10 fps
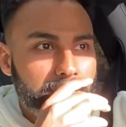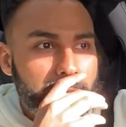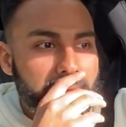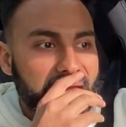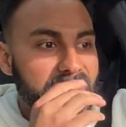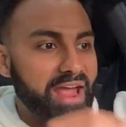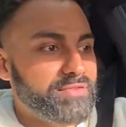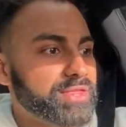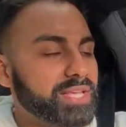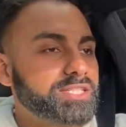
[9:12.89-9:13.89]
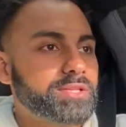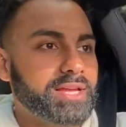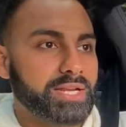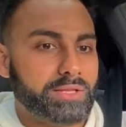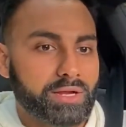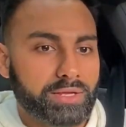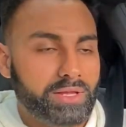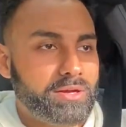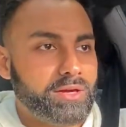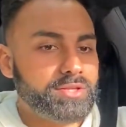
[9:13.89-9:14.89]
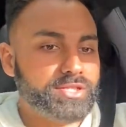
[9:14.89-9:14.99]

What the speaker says: And everything's still analog in the car.